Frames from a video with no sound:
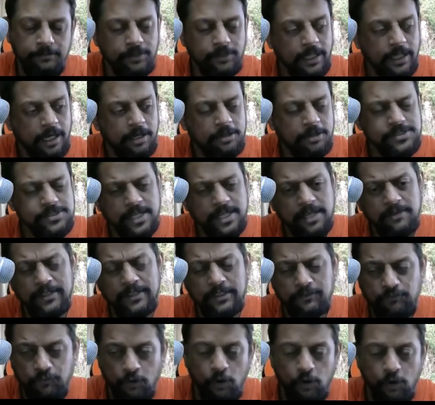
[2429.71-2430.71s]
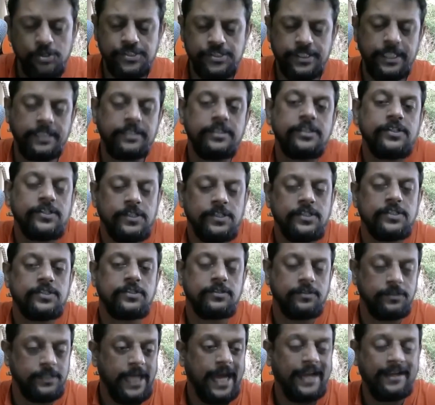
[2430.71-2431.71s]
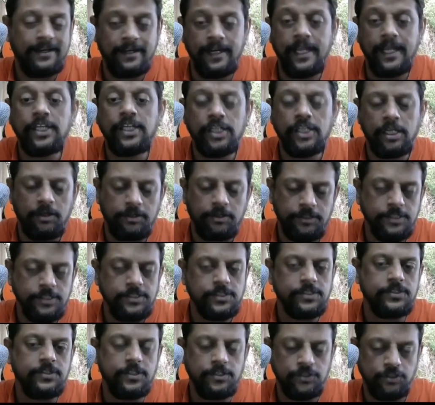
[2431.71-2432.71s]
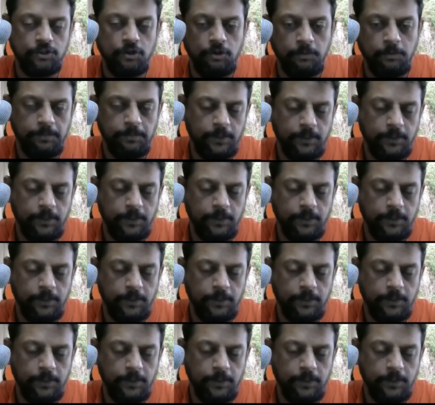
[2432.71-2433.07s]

We cannot say with force that this is that nation or this is this group.